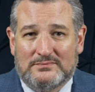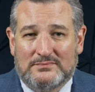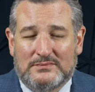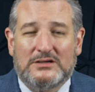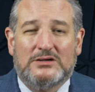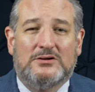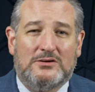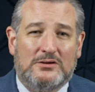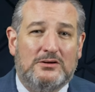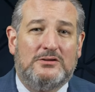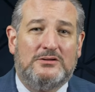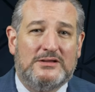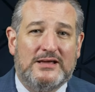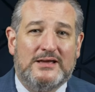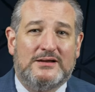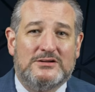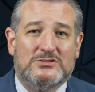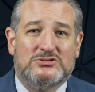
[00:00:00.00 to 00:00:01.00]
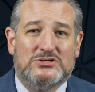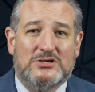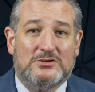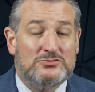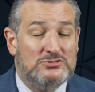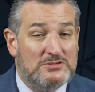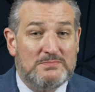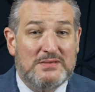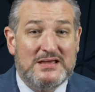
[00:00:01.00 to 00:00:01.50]
Nicole
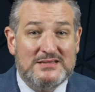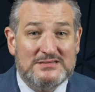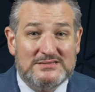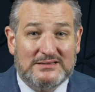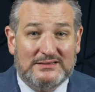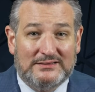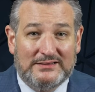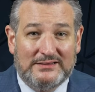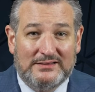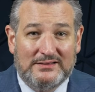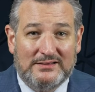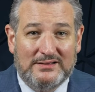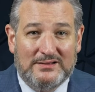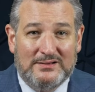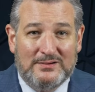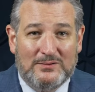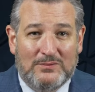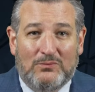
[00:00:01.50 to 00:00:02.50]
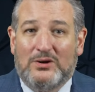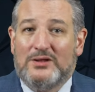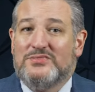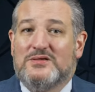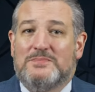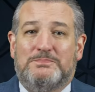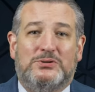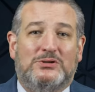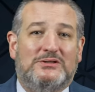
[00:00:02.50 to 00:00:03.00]
Hannah-Jones, amazingly, won
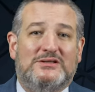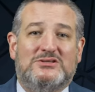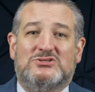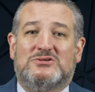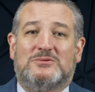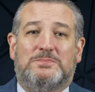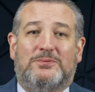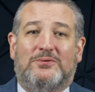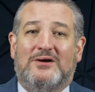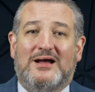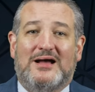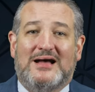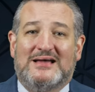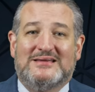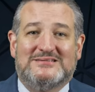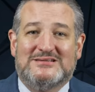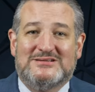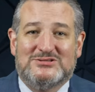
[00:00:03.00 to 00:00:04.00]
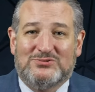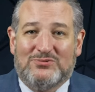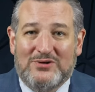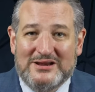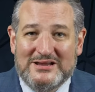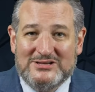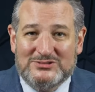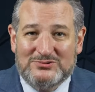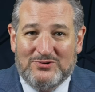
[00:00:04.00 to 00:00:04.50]
the Pulitzer Prize in
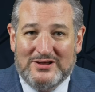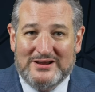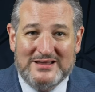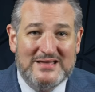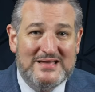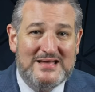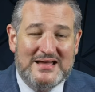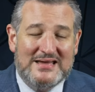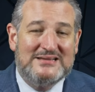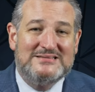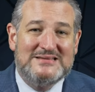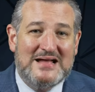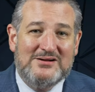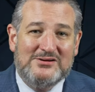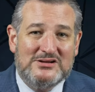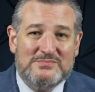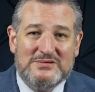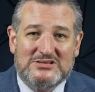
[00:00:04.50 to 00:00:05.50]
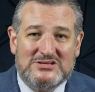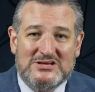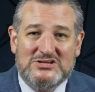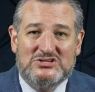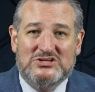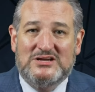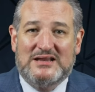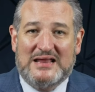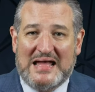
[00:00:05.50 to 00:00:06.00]
twenty twenty and is now going to be
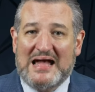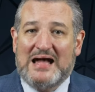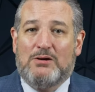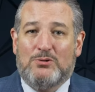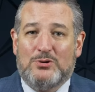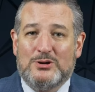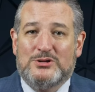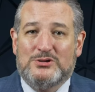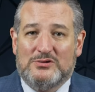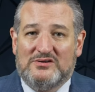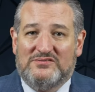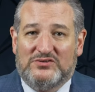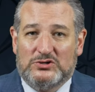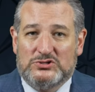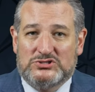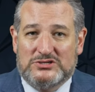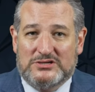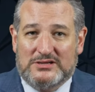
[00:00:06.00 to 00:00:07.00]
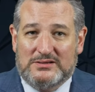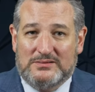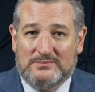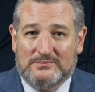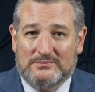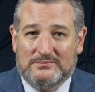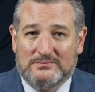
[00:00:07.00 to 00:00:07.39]
teaching at Howard University.